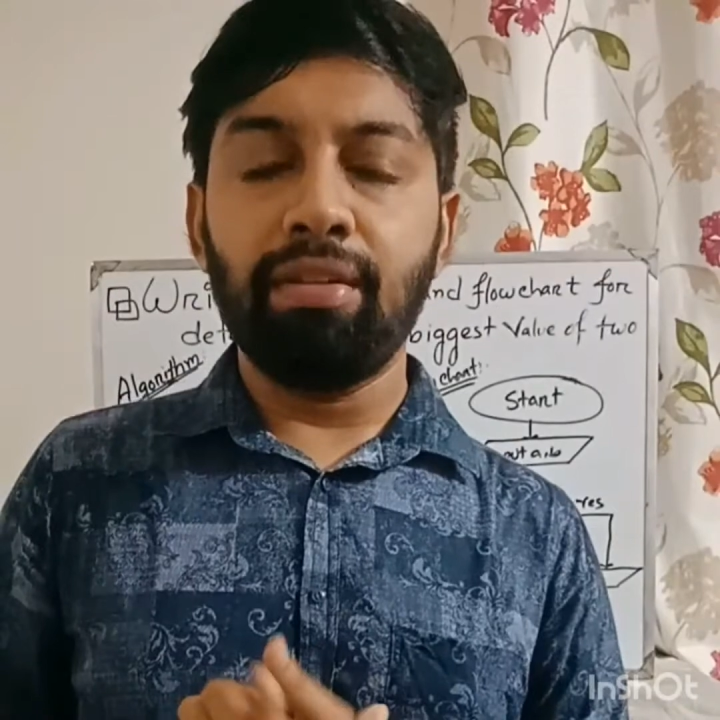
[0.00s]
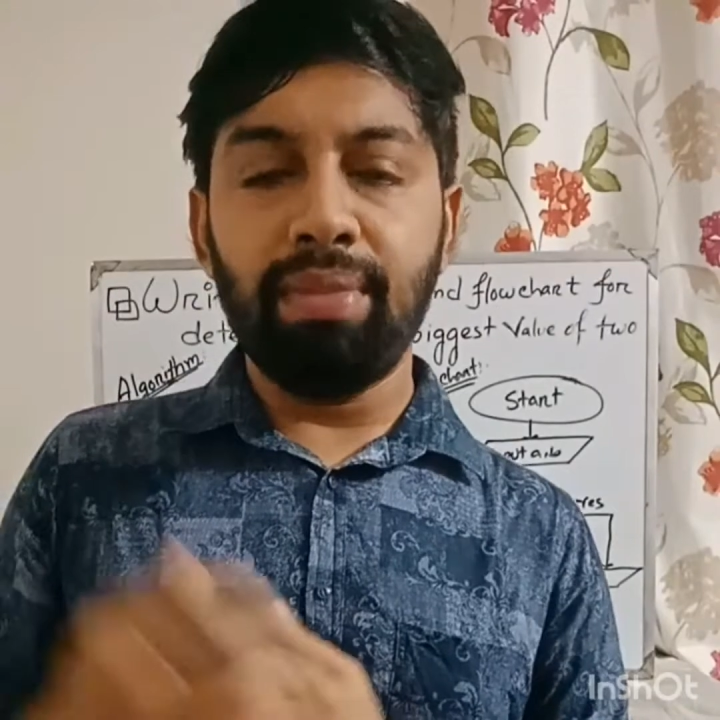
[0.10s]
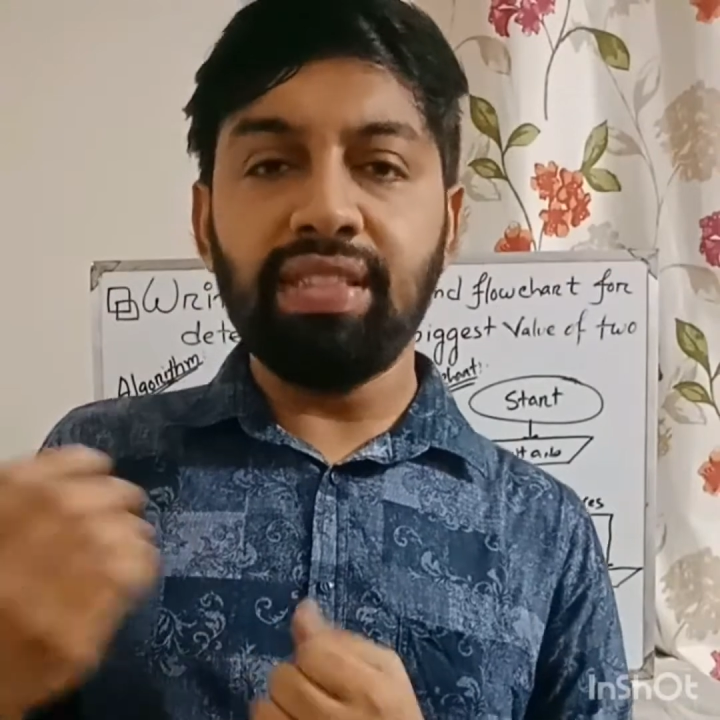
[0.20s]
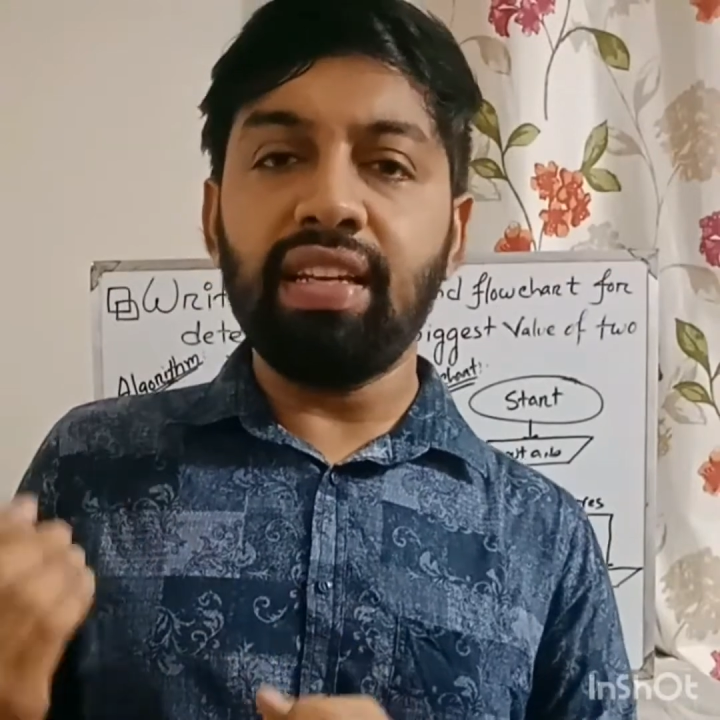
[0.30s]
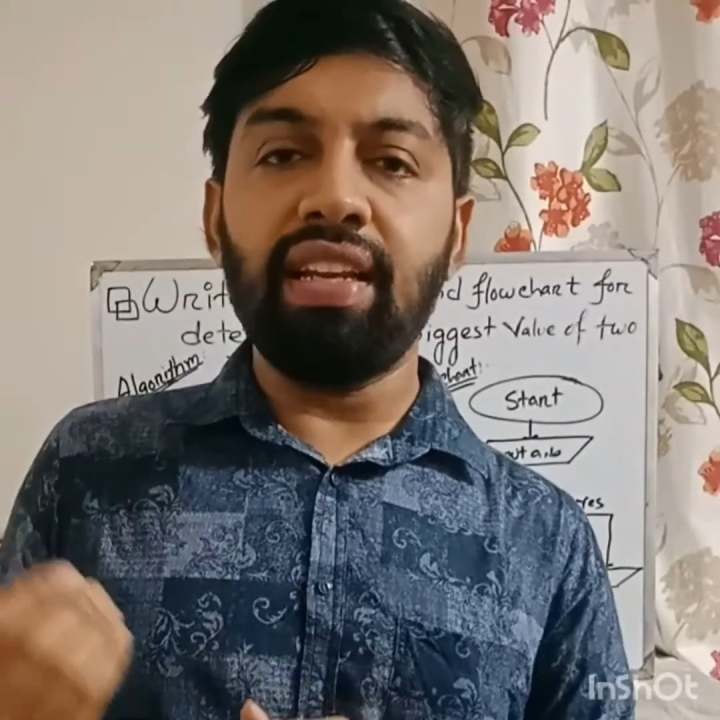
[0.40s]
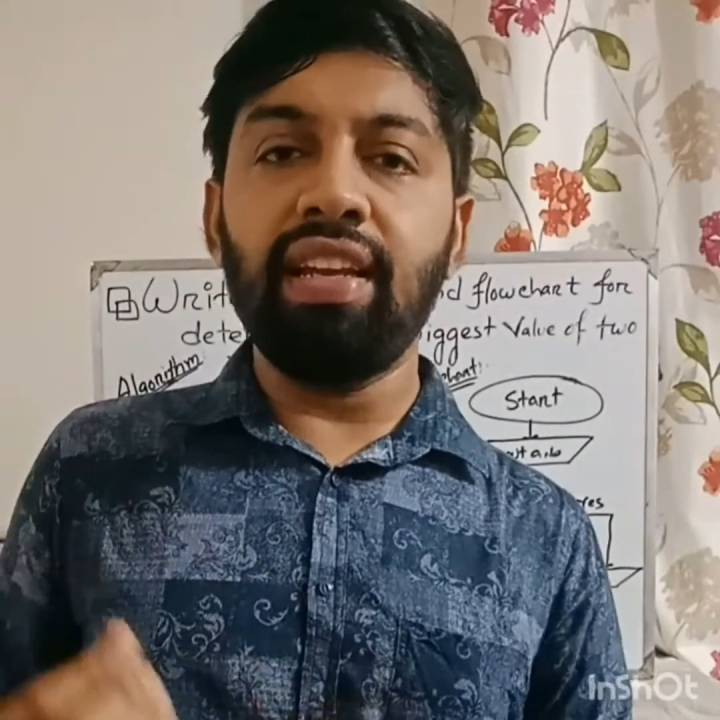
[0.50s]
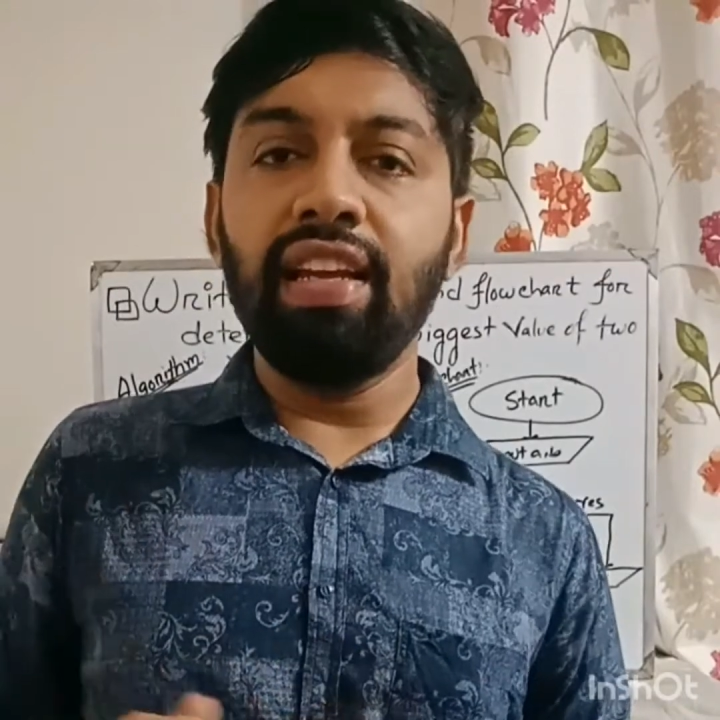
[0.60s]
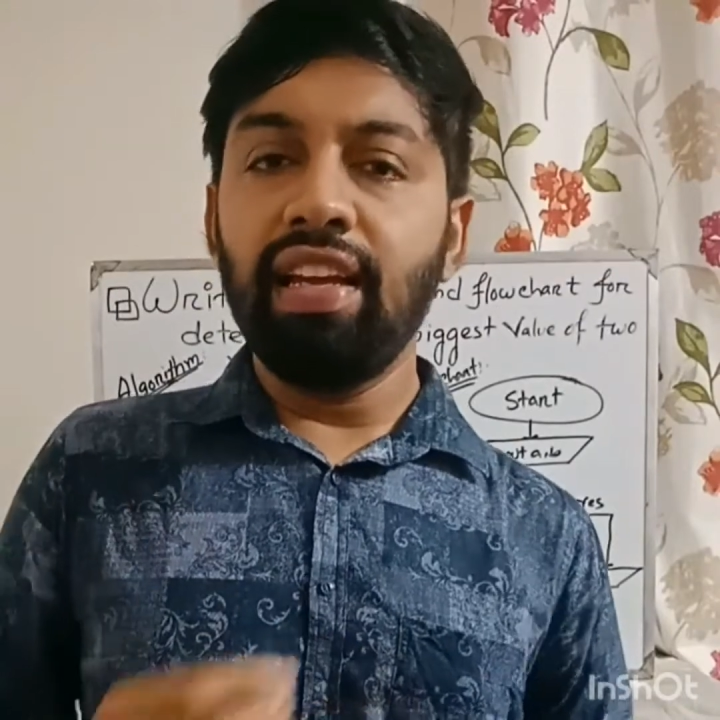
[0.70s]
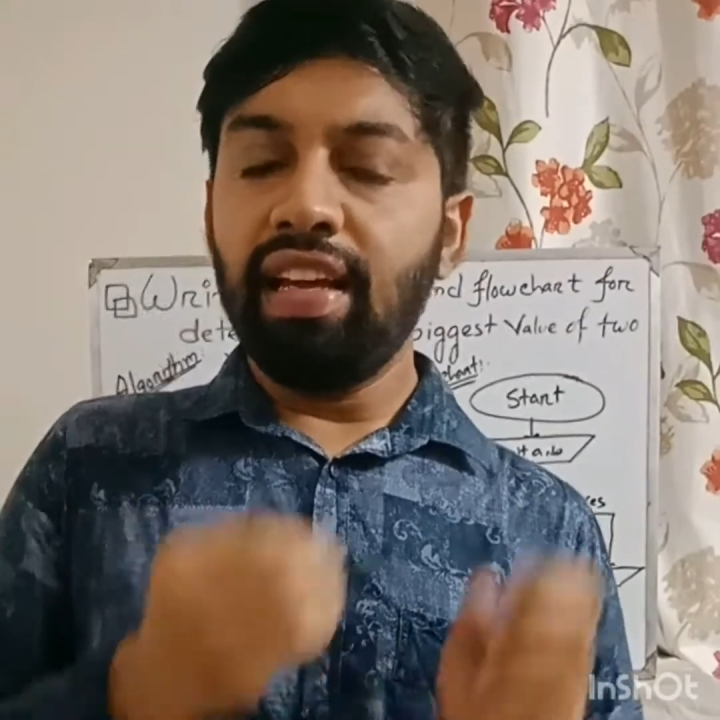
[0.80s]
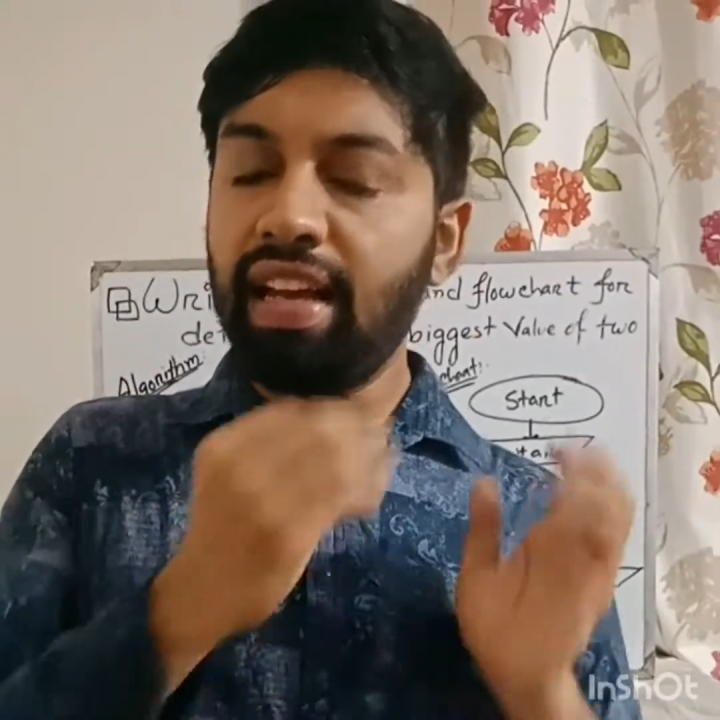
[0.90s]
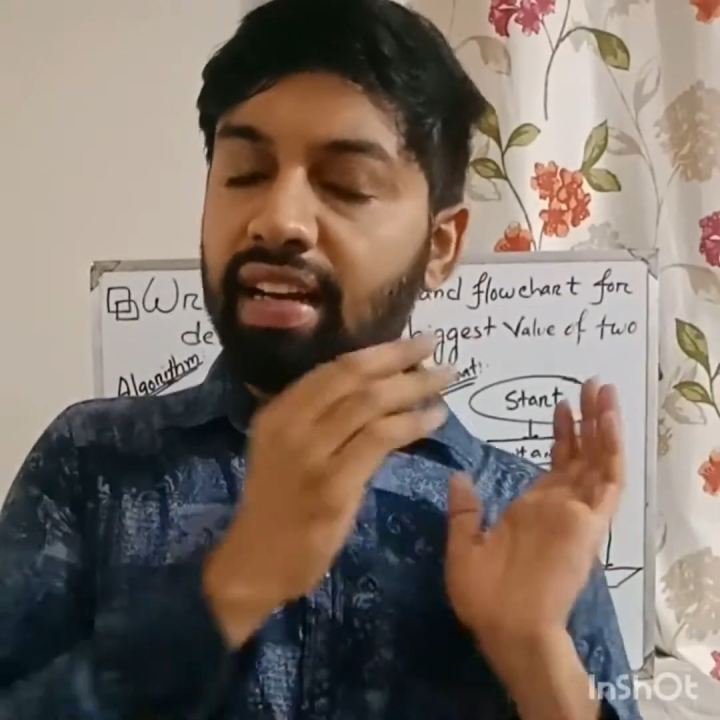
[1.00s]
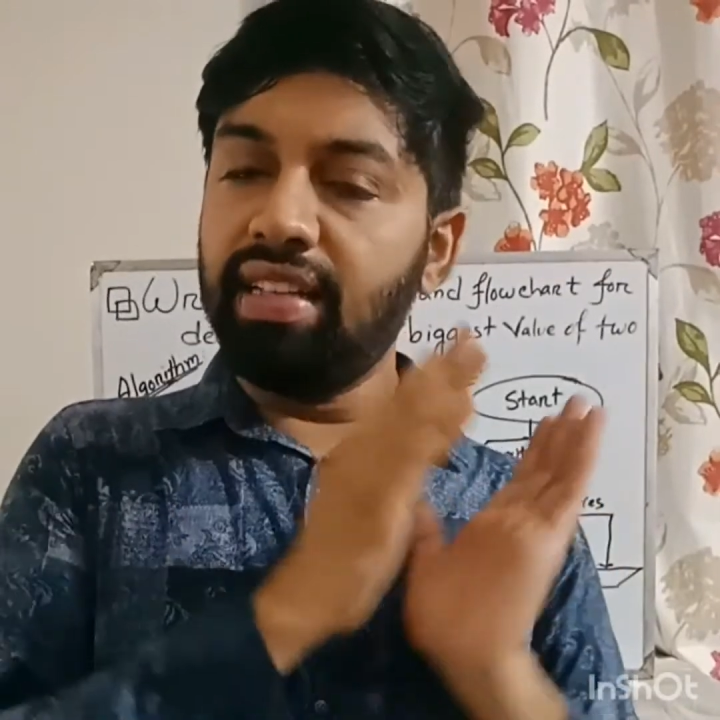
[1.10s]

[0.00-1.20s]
Basically, a